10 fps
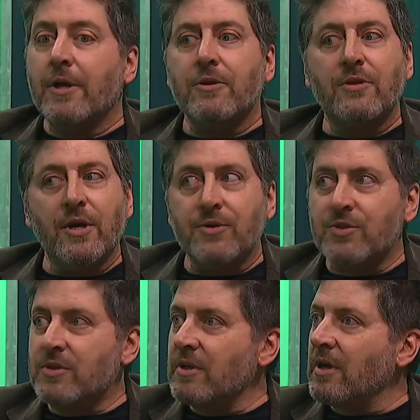
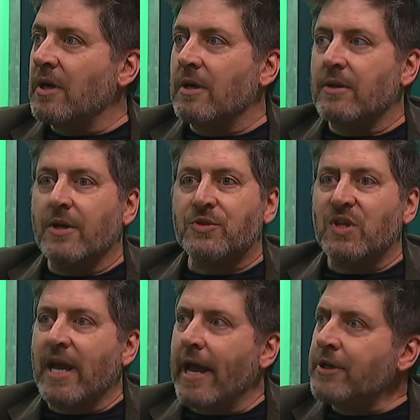there's
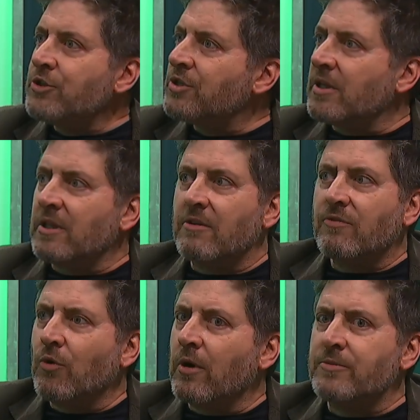an engine that
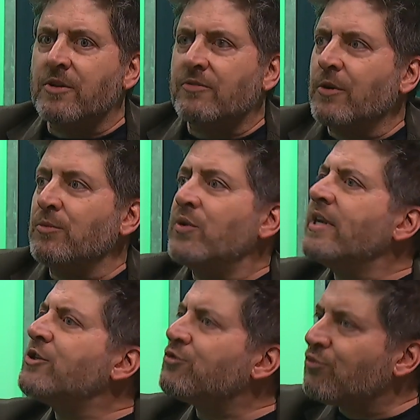forms of
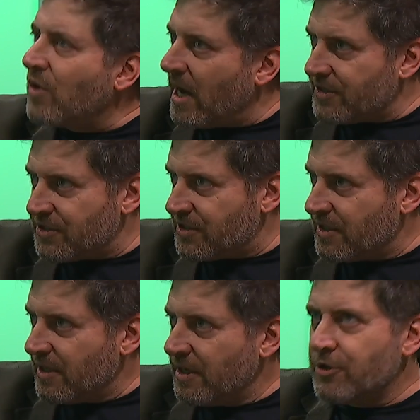community trust,
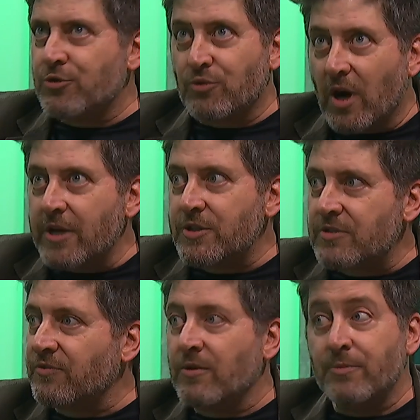trust
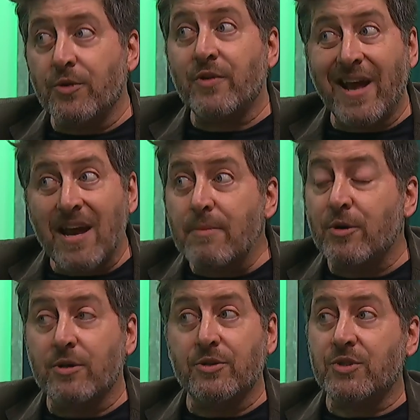from your
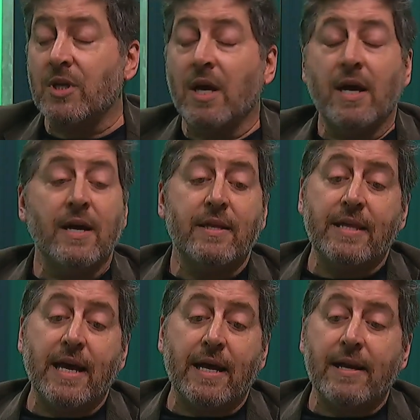neighbors.
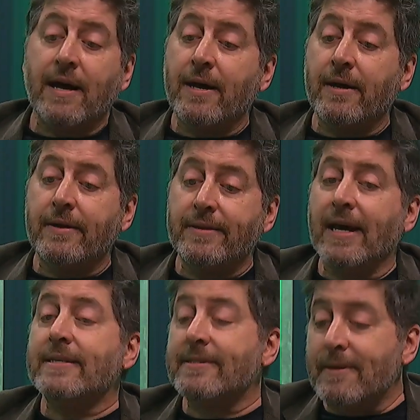
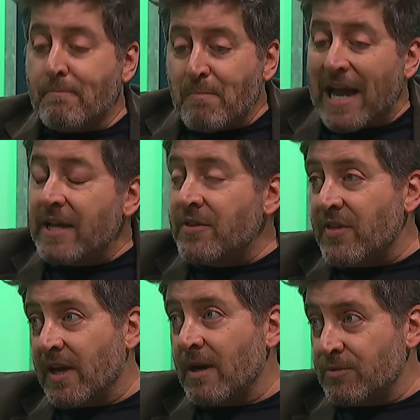That's the main
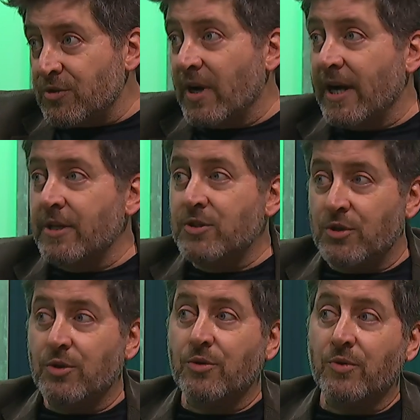thing I'm trying
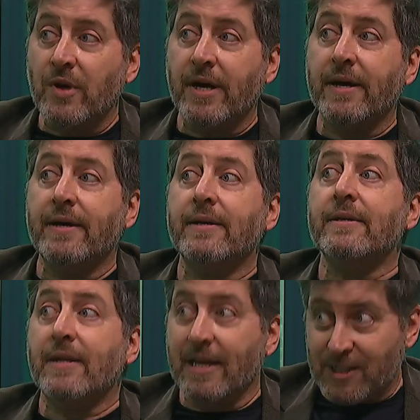to
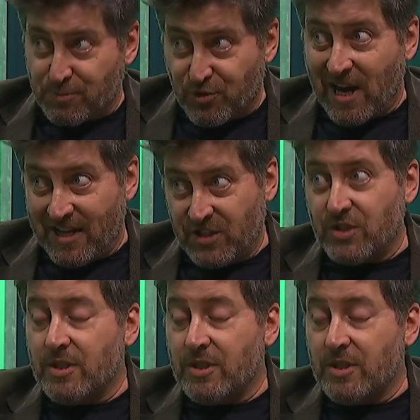express.